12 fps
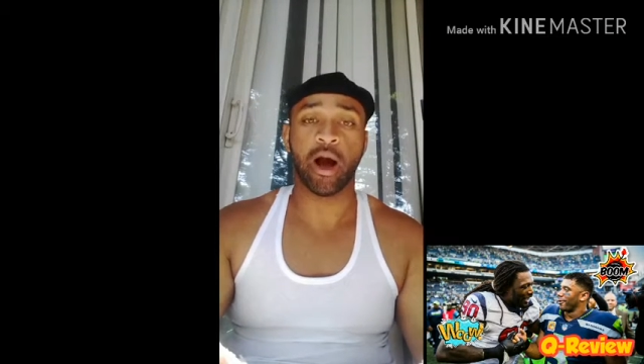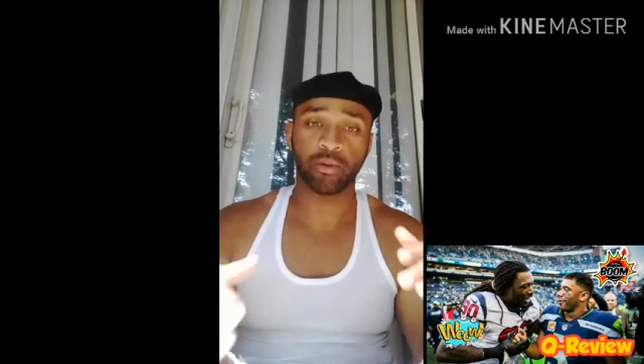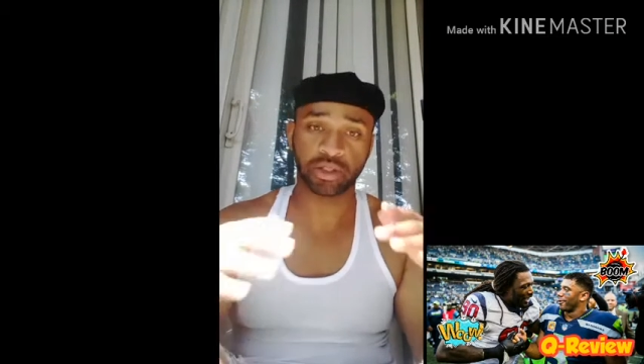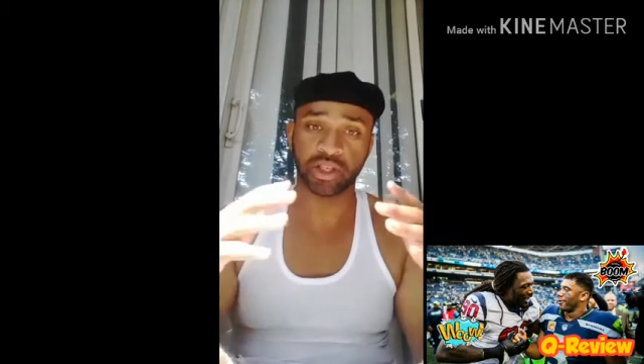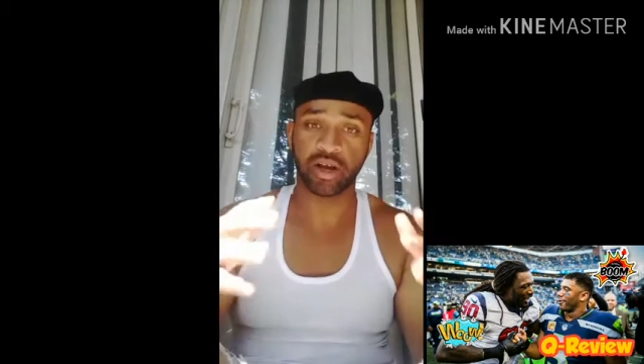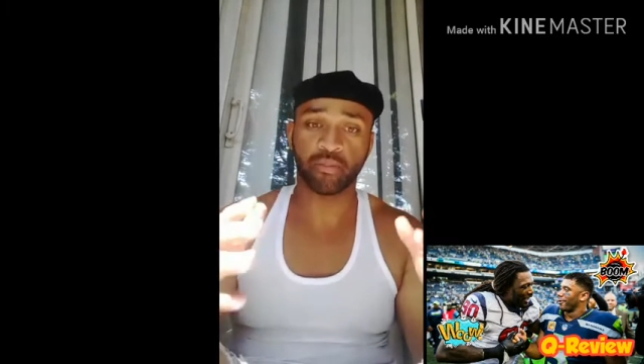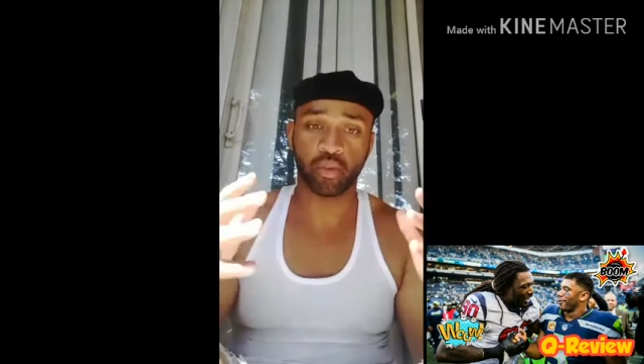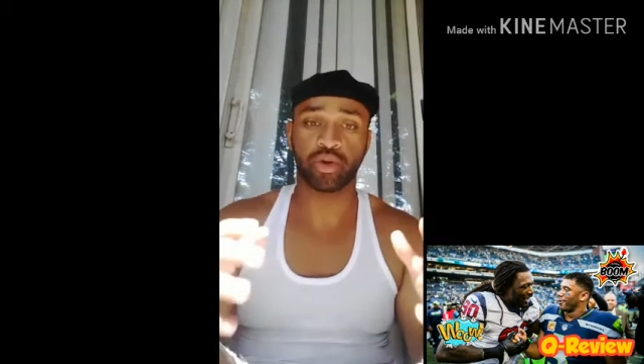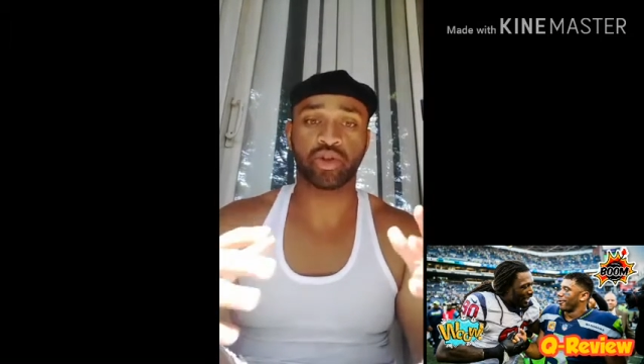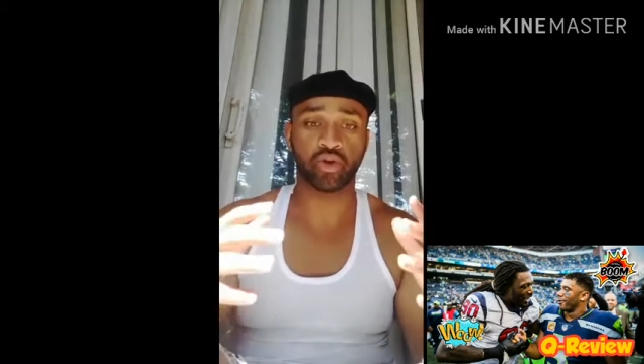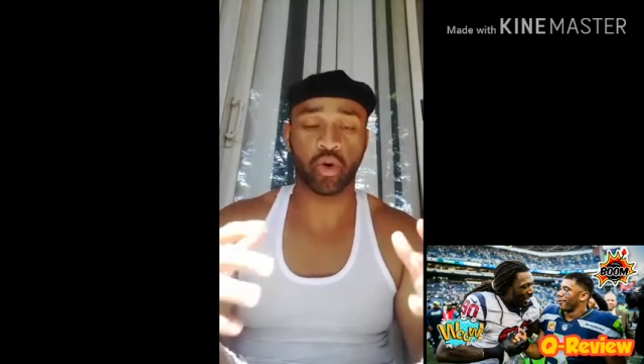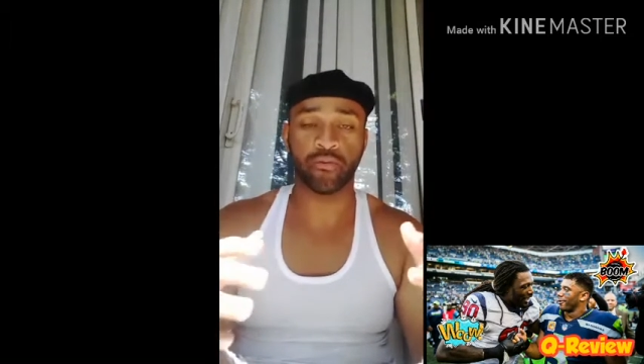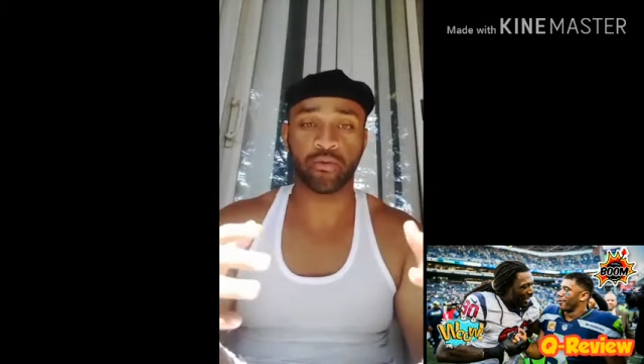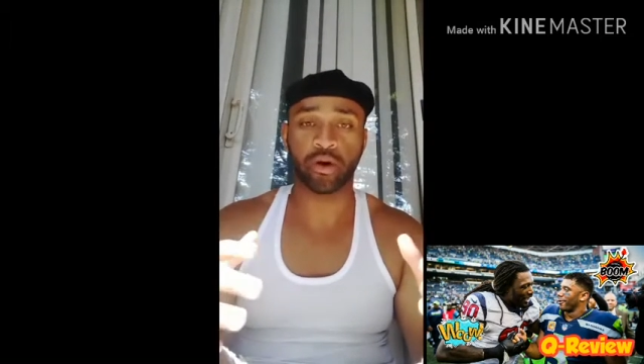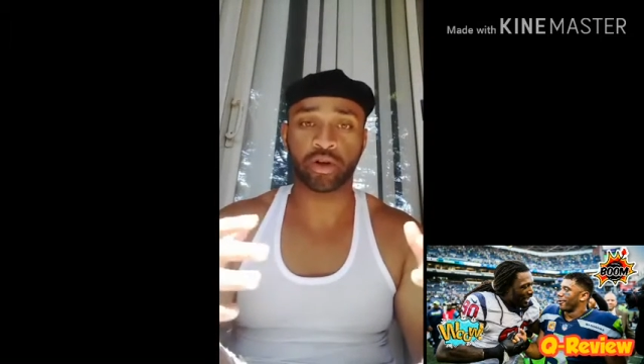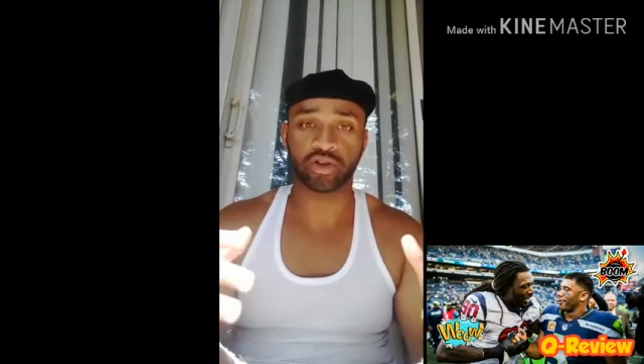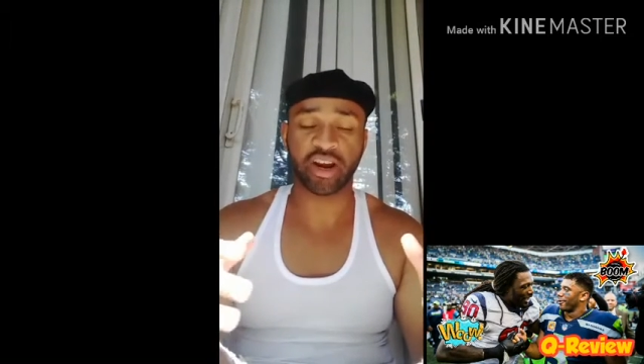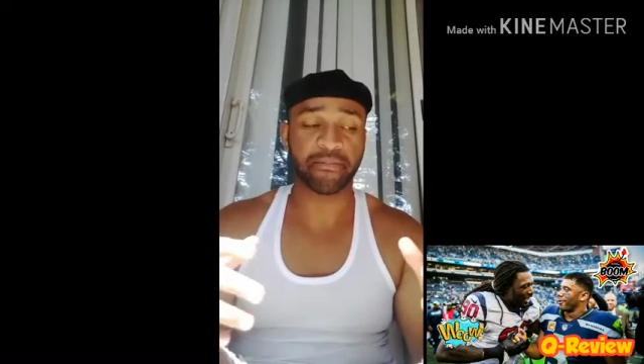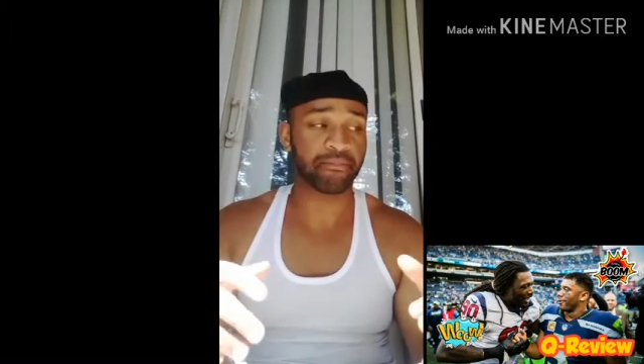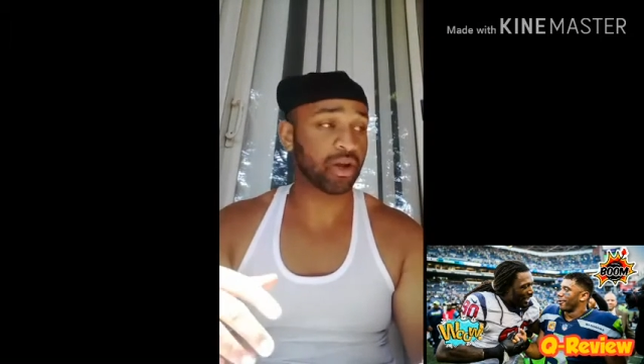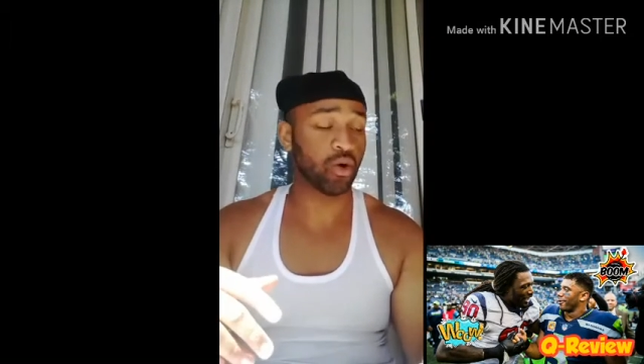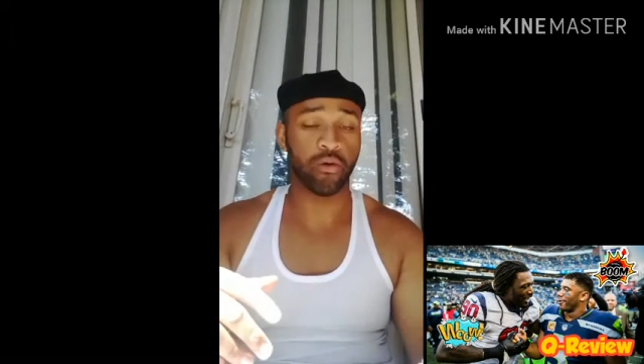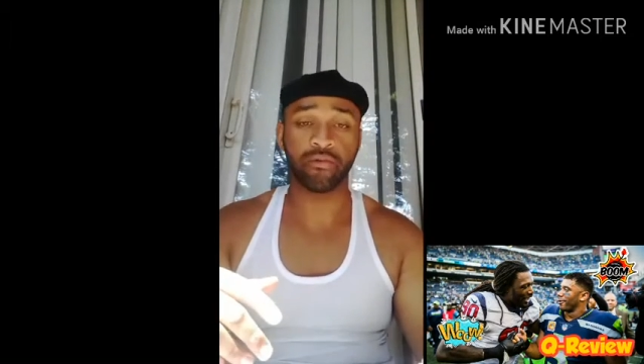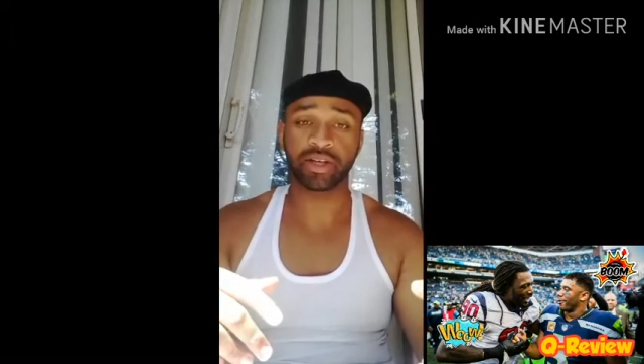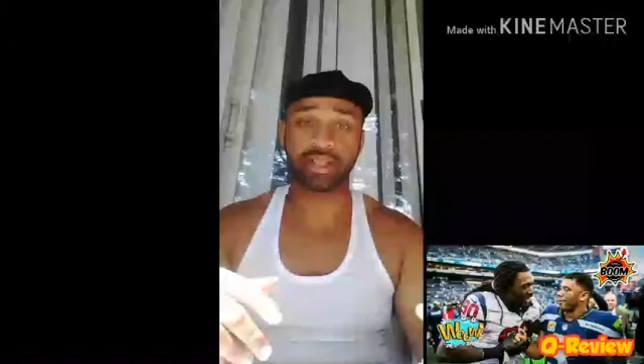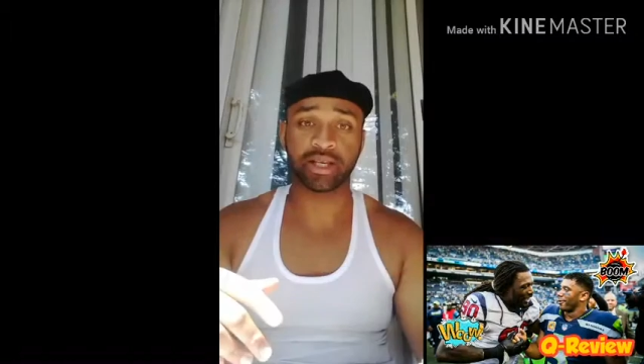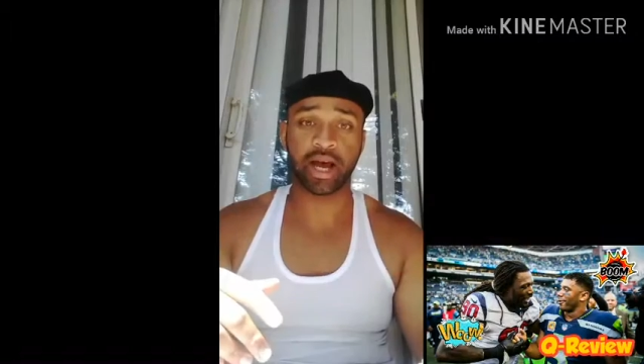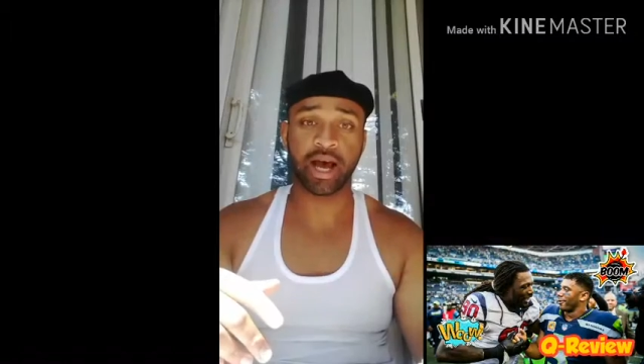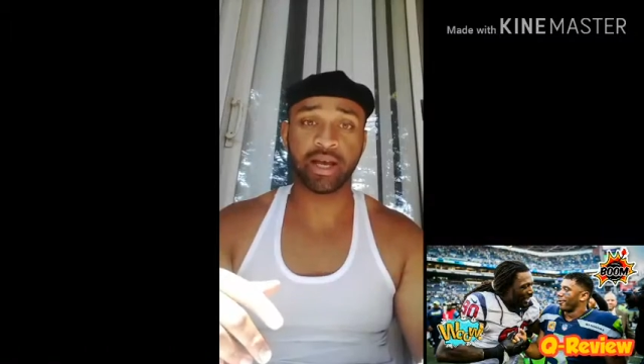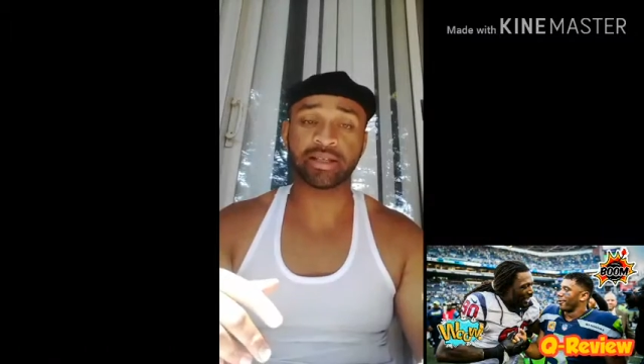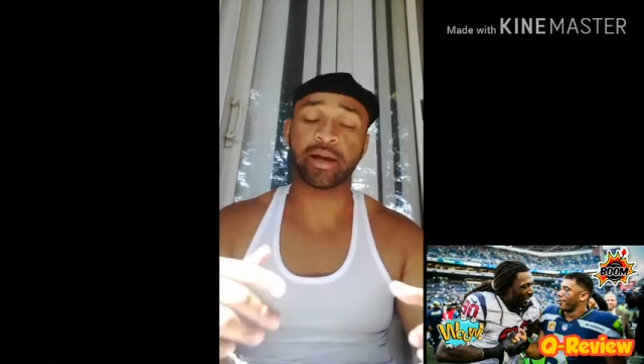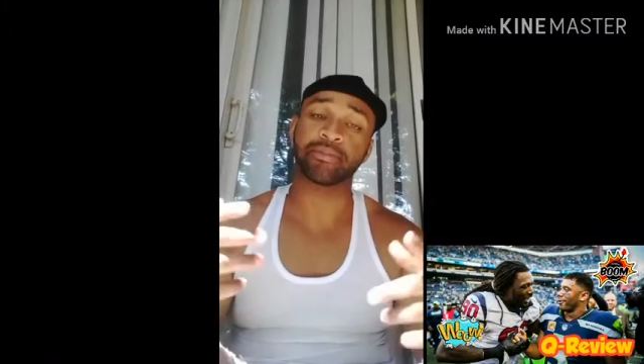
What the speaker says: I was the #1 overall draft pick over these guys.